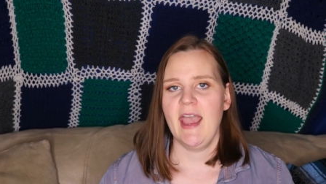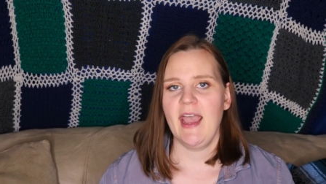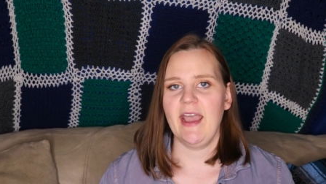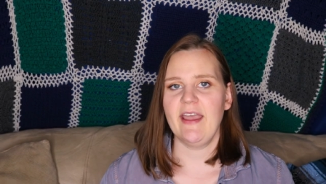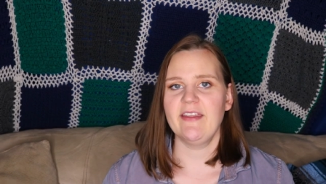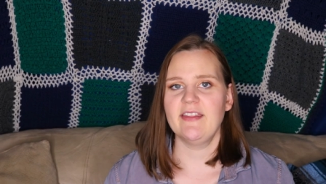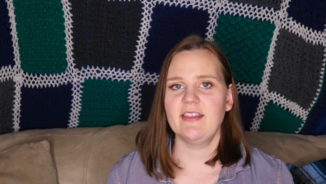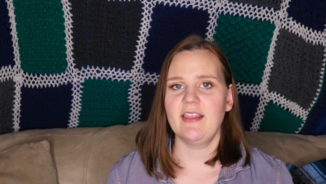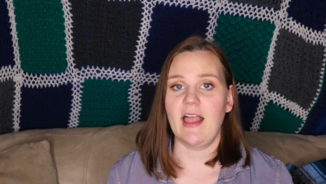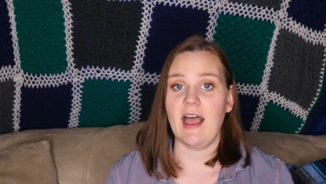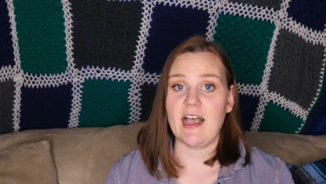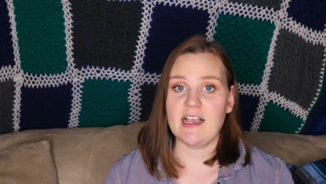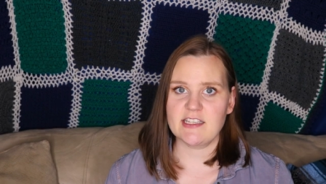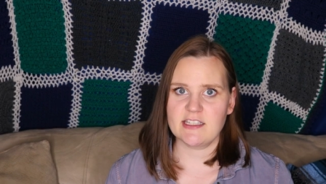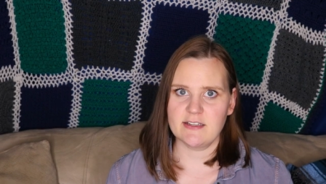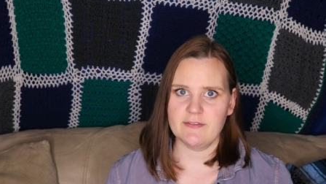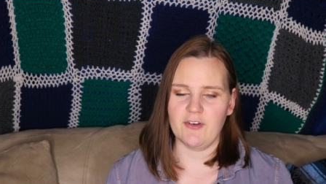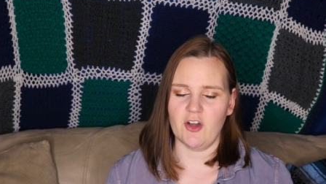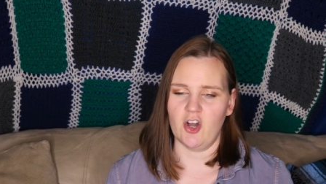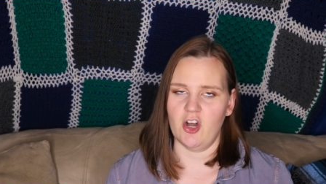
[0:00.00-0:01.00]
And
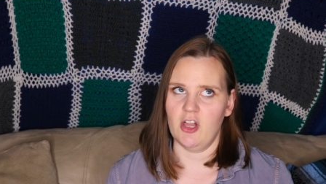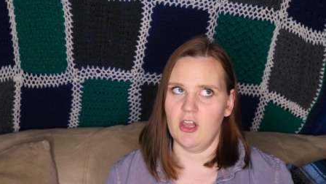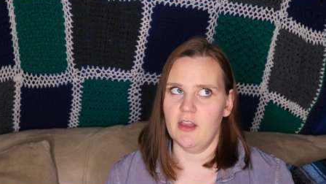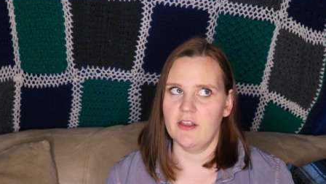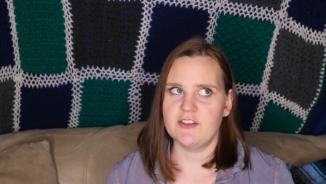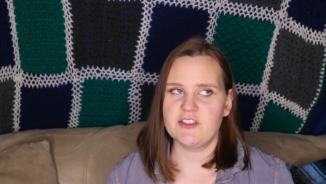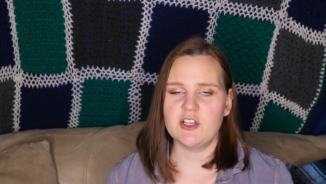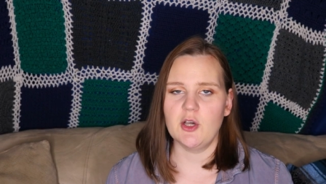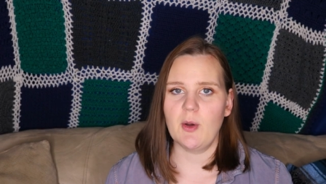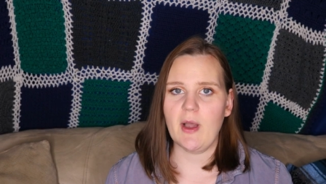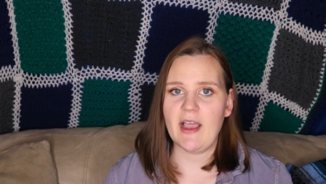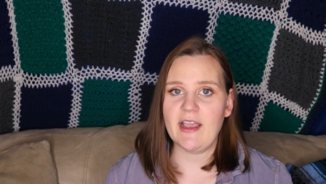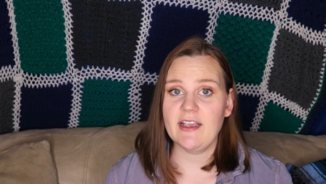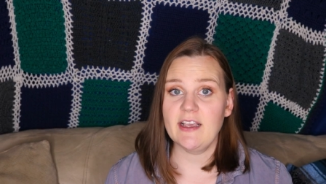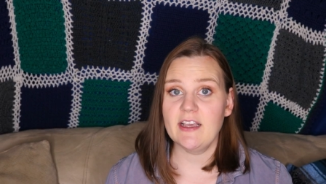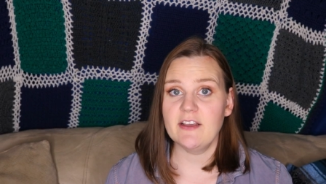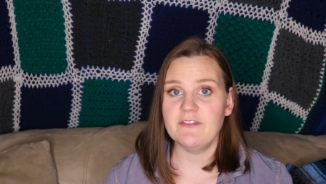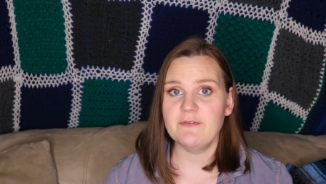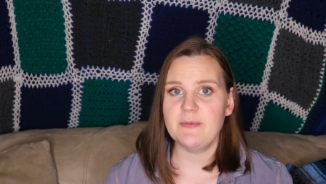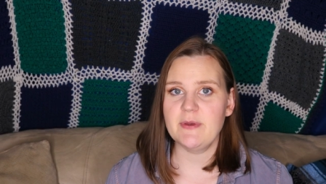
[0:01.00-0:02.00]
last of all, so I
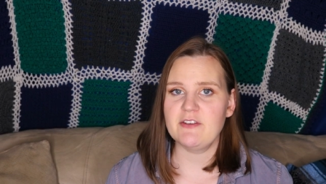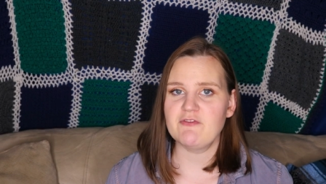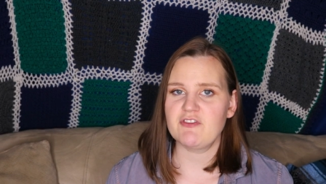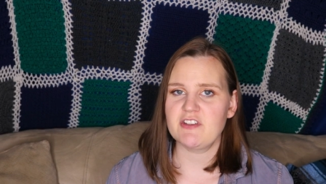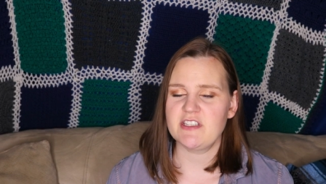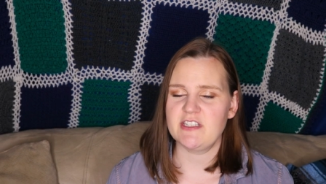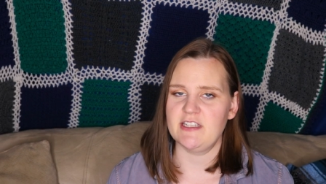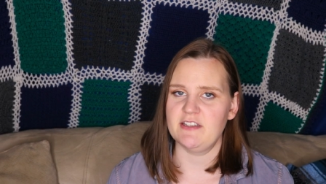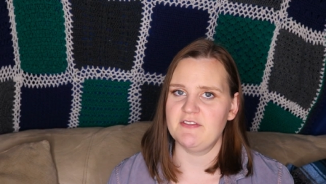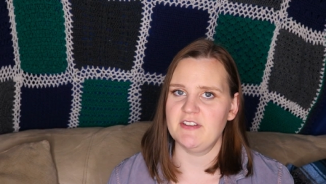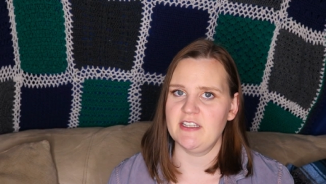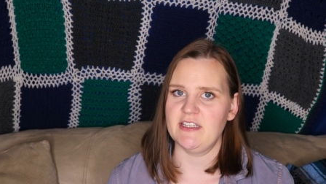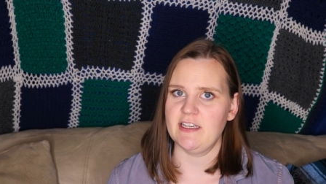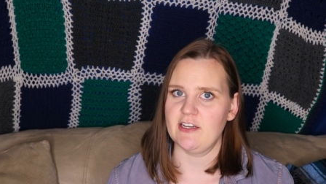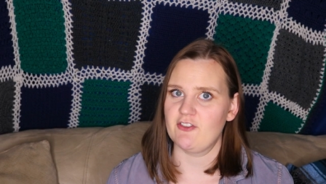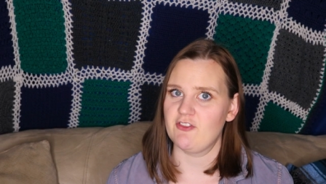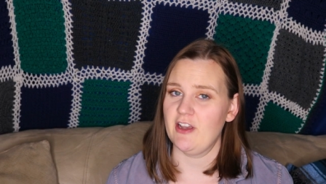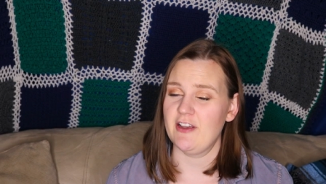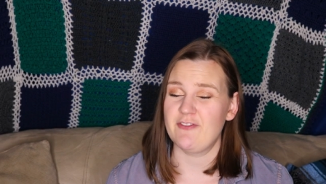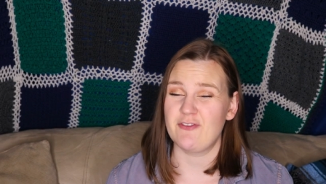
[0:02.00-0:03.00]
have been receiving
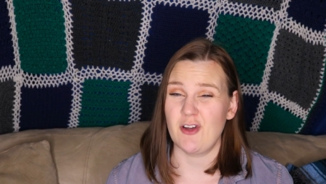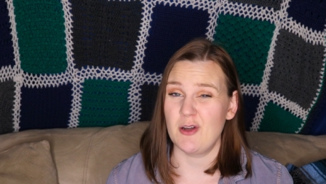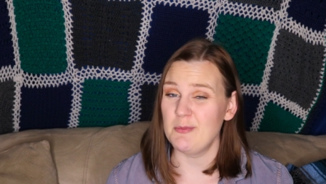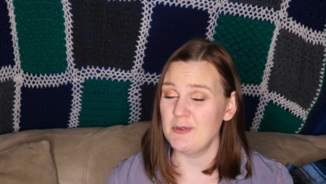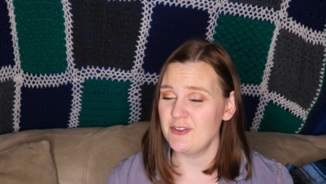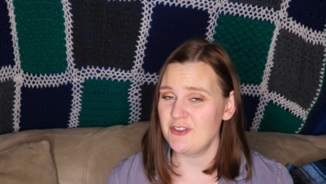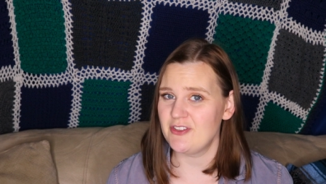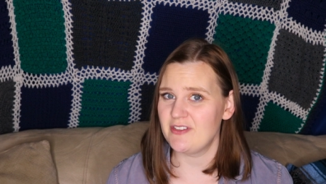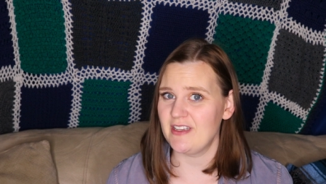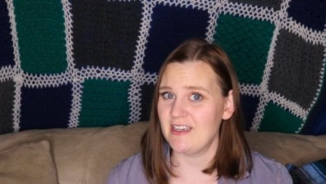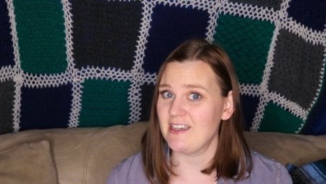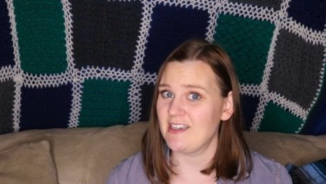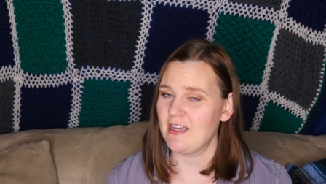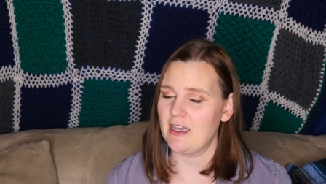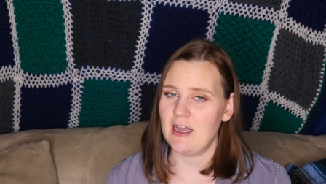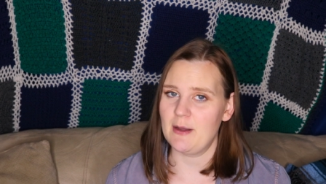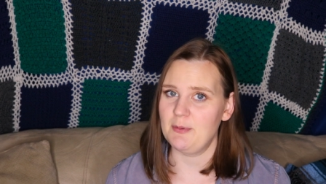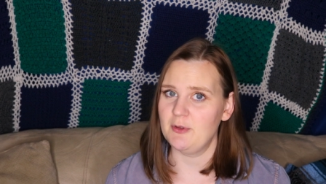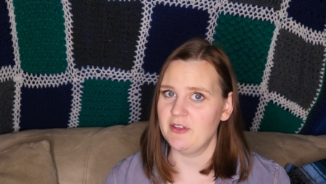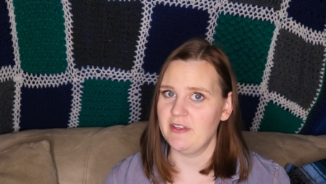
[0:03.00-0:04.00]
Knit Crate for almost like a
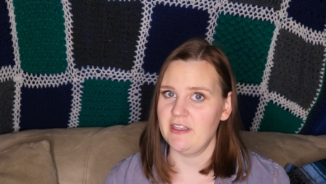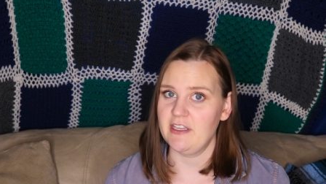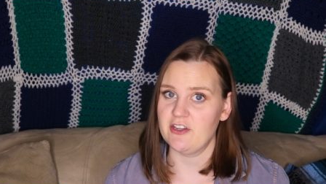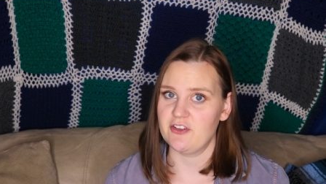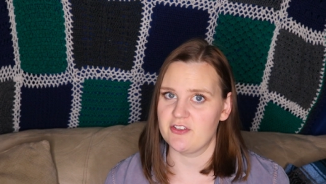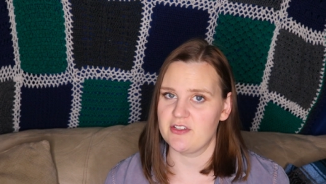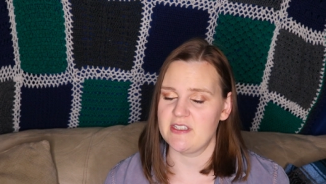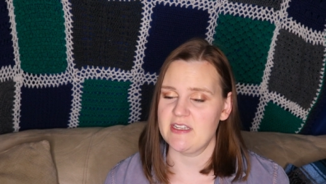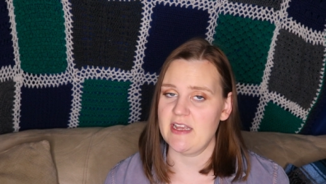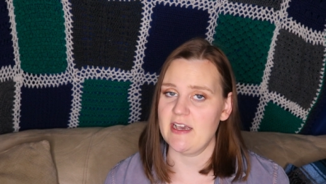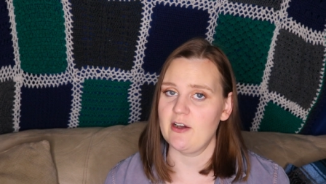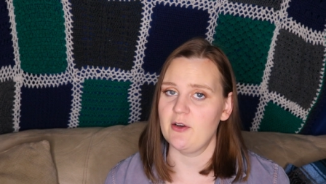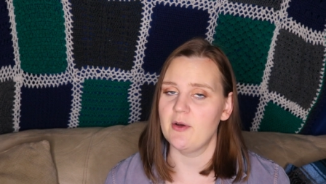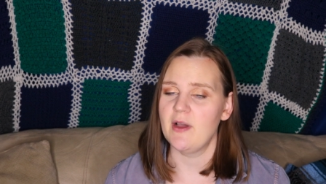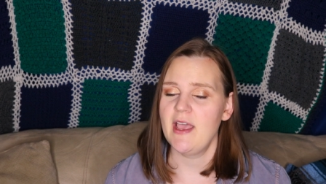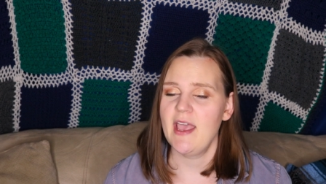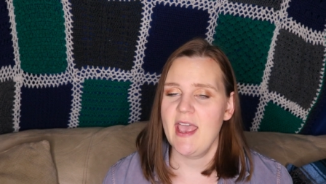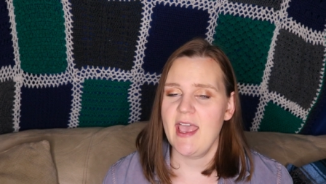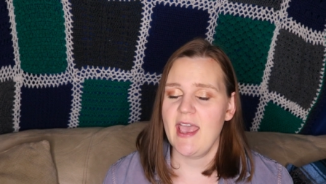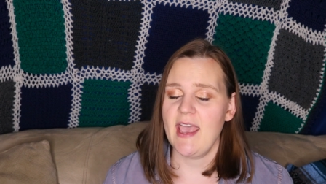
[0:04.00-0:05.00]
couple years now,
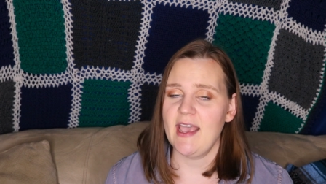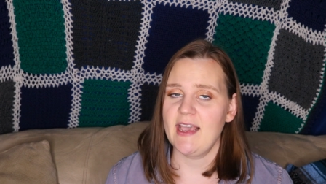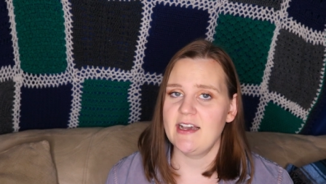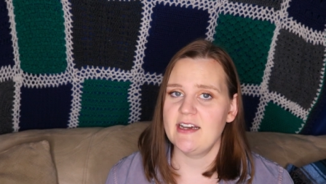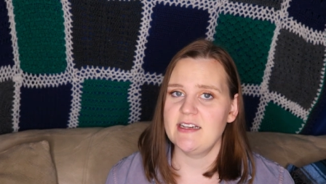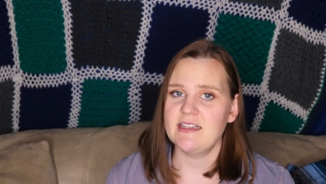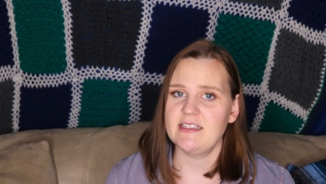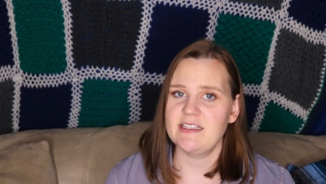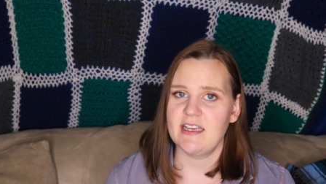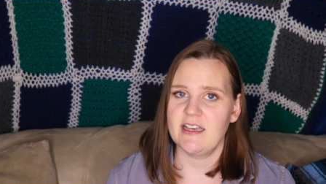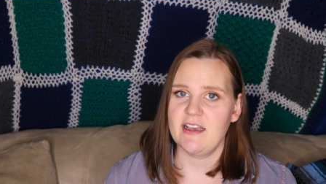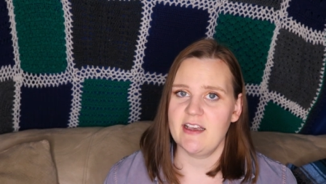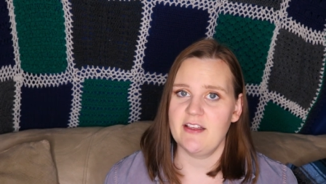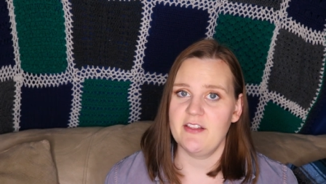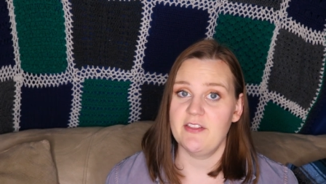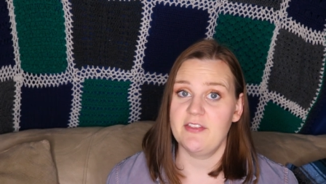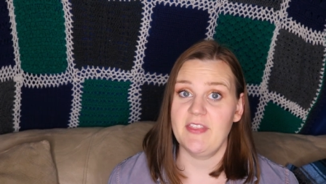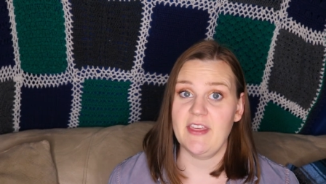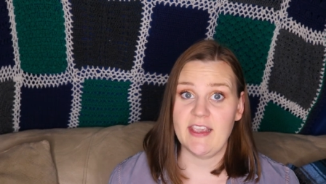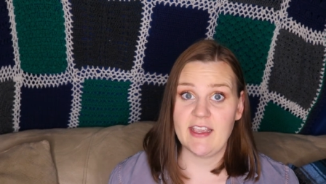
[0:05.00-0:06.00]
and
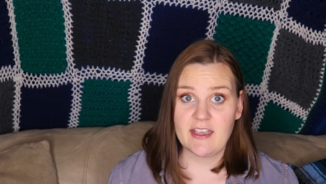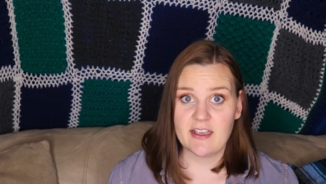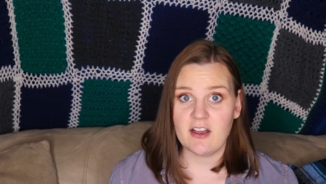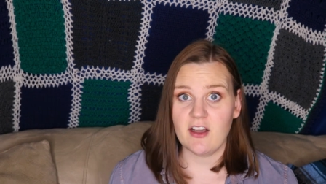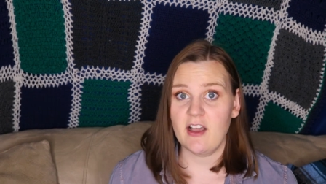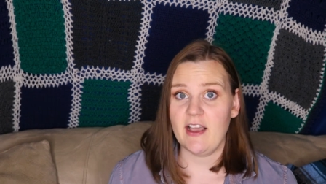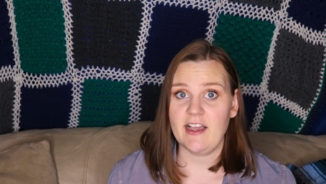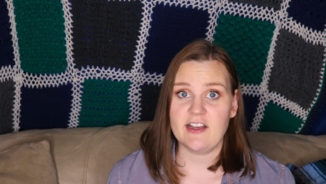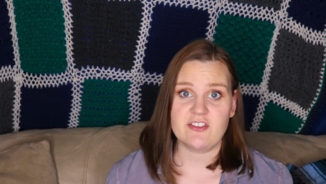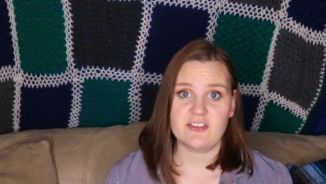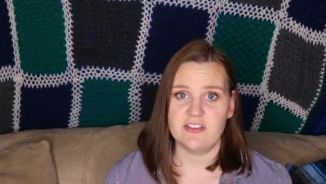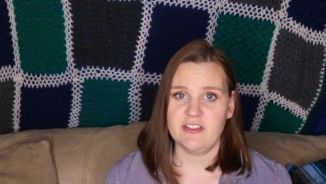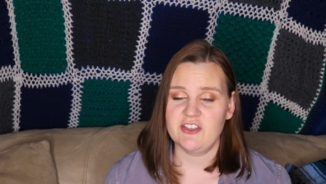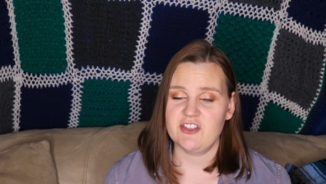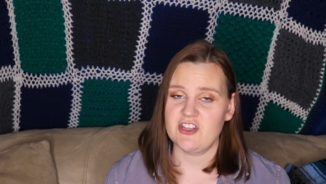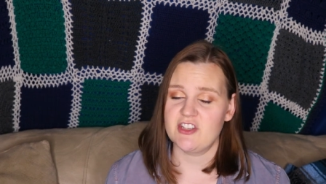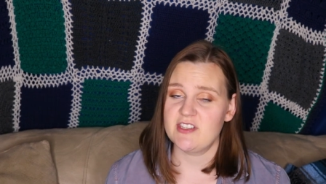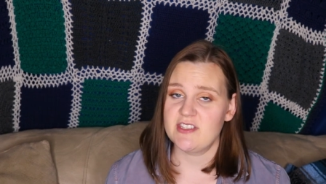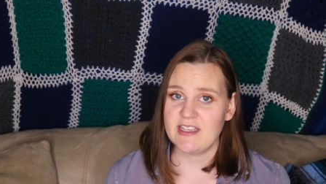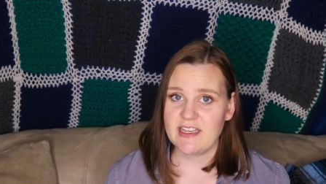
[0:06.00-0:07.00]
uh, they actually
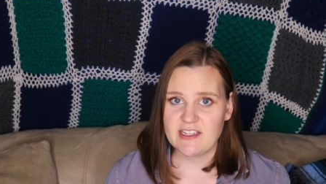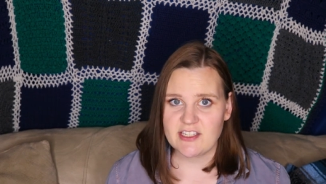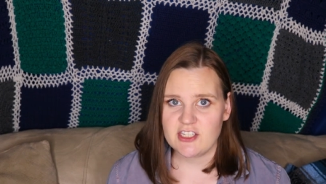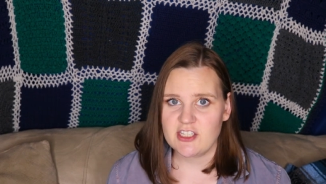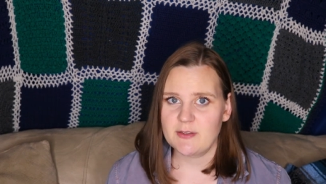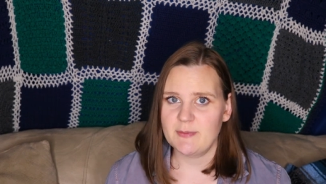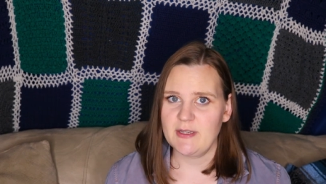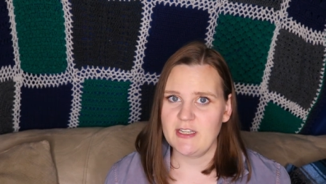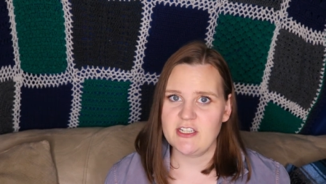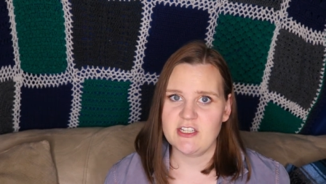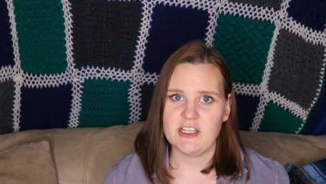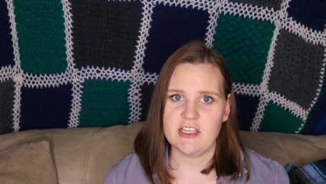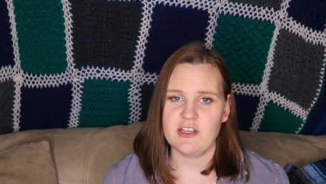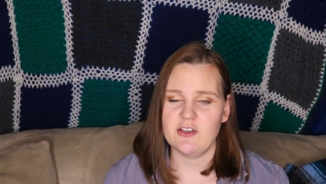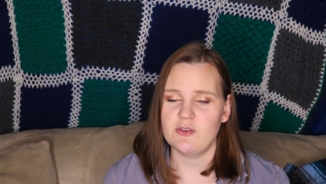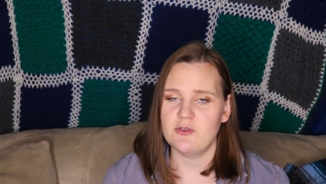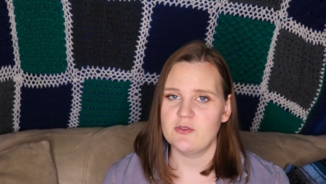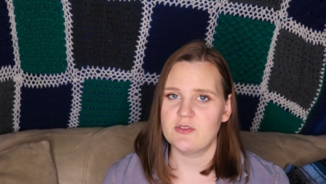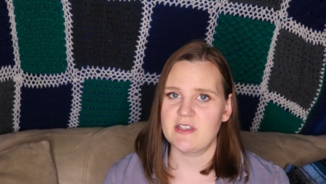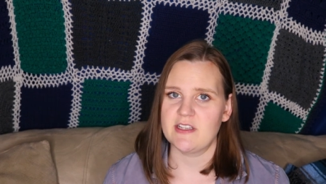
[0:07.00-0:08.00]
just send it to me to
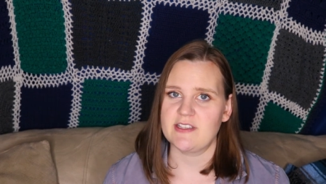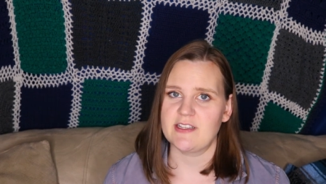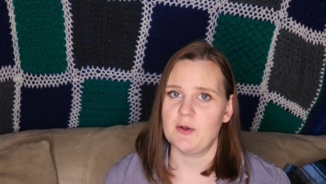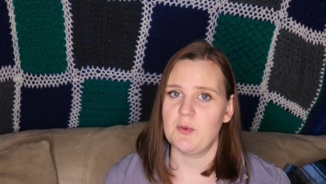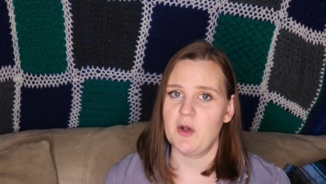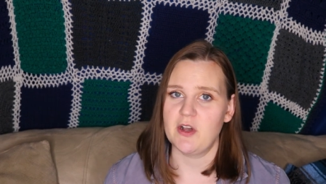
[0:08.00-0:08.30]
use as I